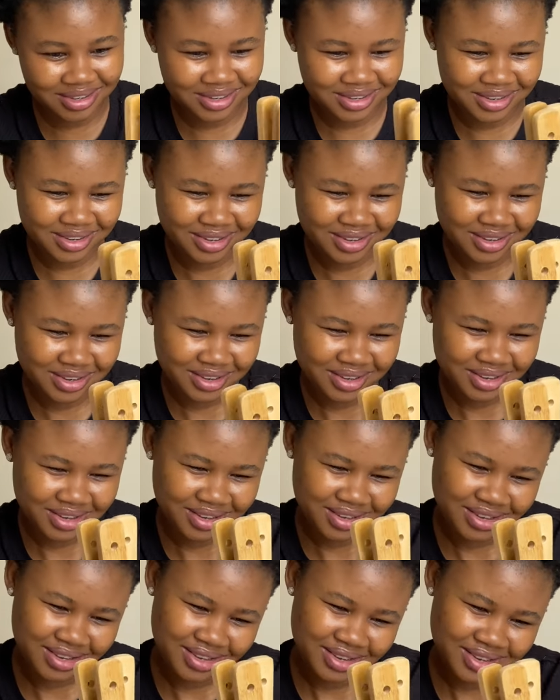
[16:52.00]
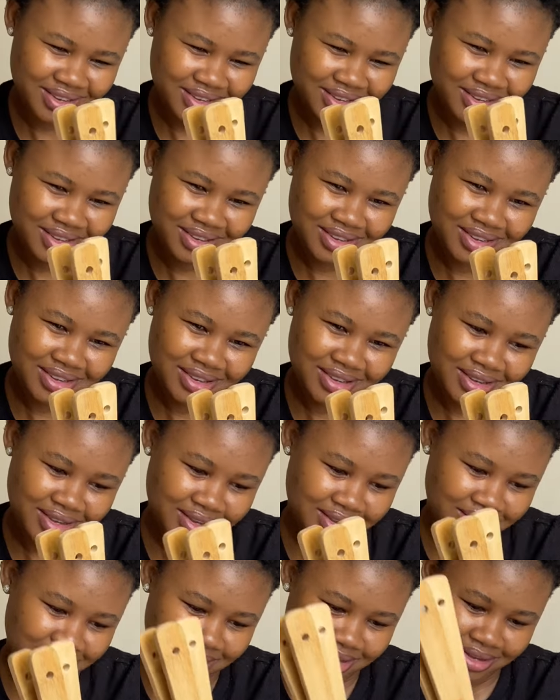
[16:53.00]

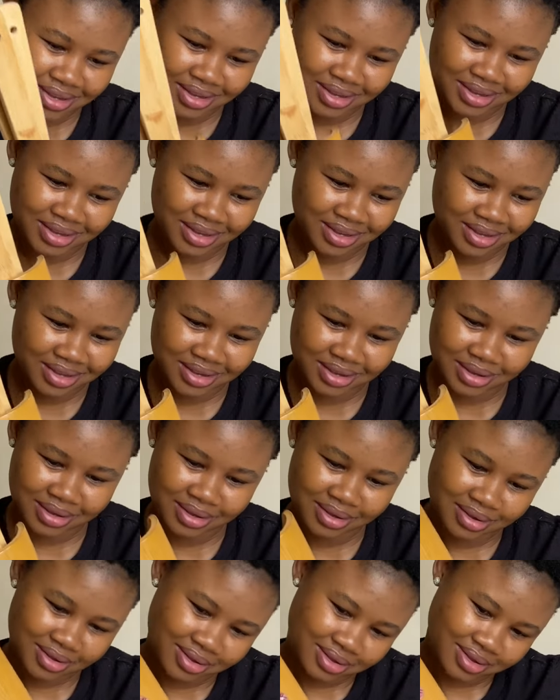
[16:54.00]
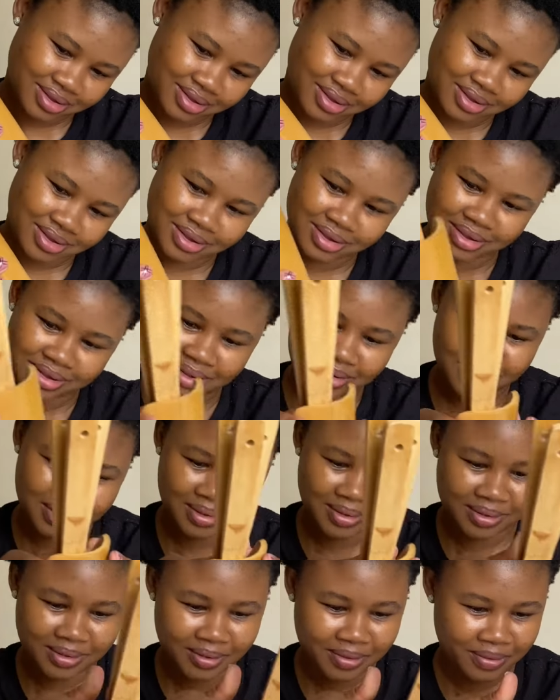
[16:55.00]

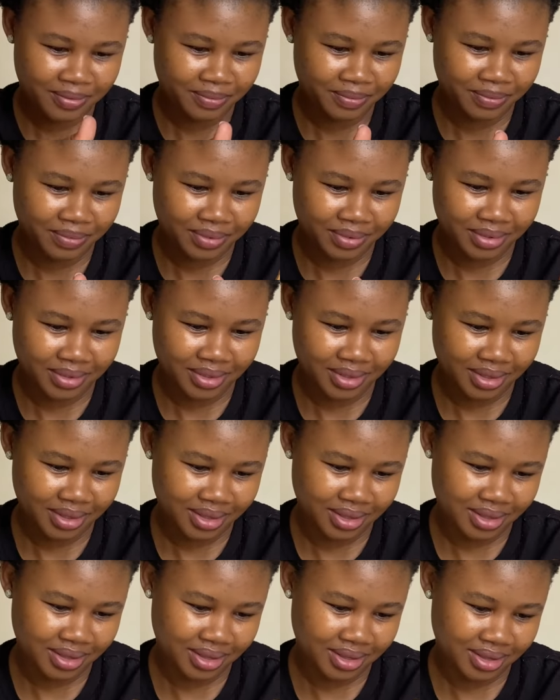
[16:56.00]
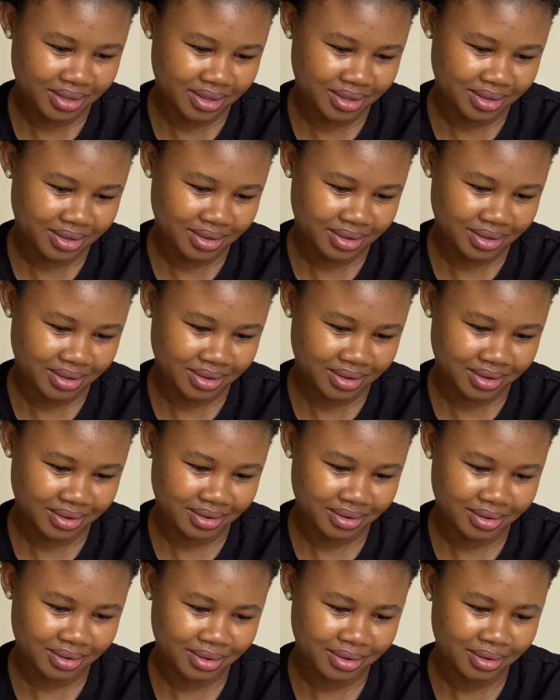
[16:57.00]

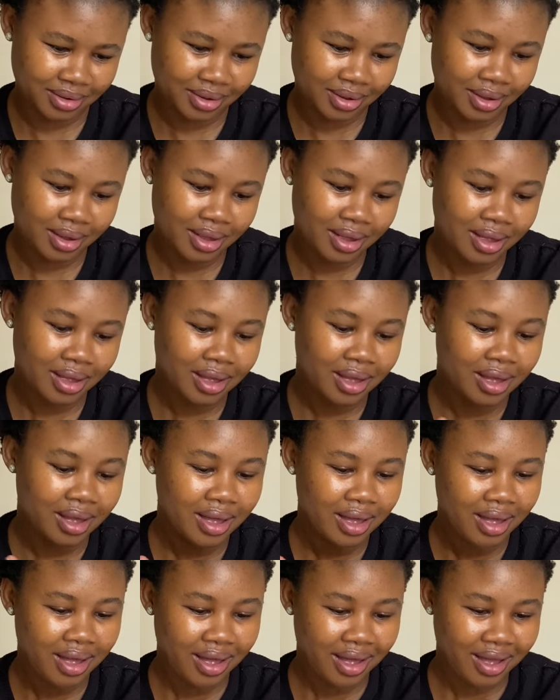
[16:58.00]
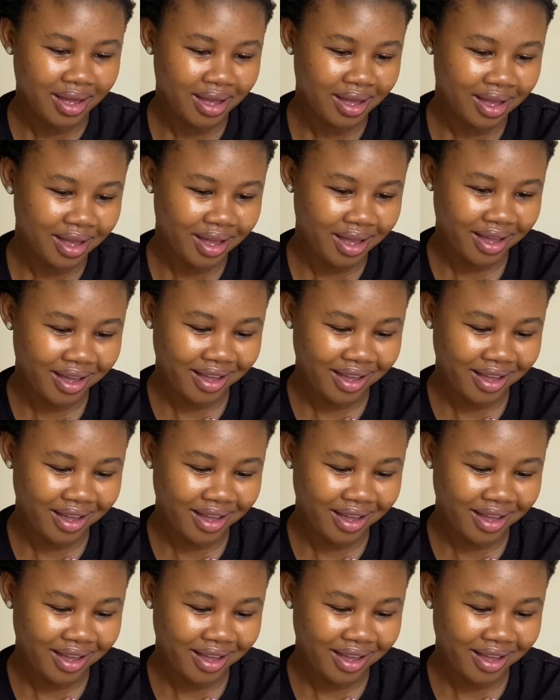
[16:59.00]
No one is speaking in this clip.